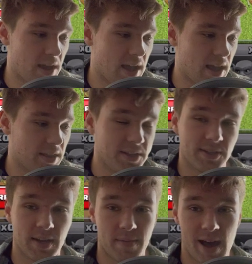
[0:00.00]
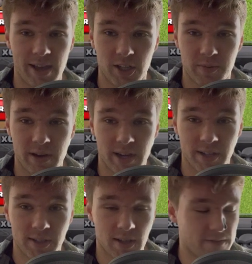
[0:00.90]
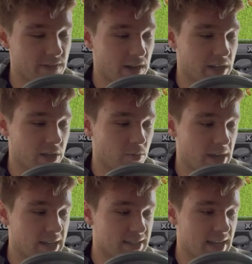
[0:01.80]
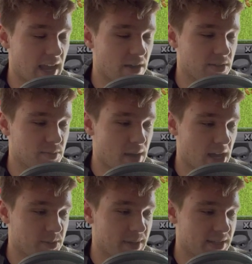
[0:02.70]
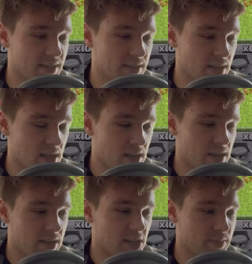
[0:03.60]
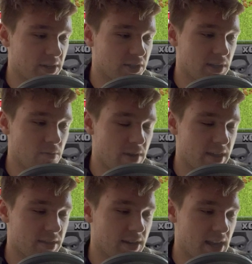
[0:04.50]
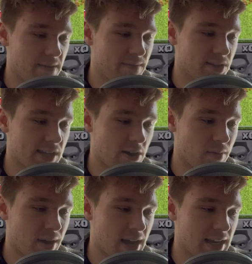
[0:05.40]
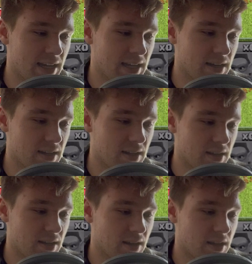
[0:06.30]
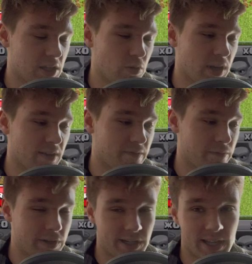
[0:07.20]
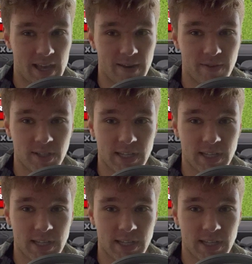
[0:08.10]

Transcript: at least in my experience, a very good way to take out these box spaces, especially with an invis tower behind it. You can freeze that invis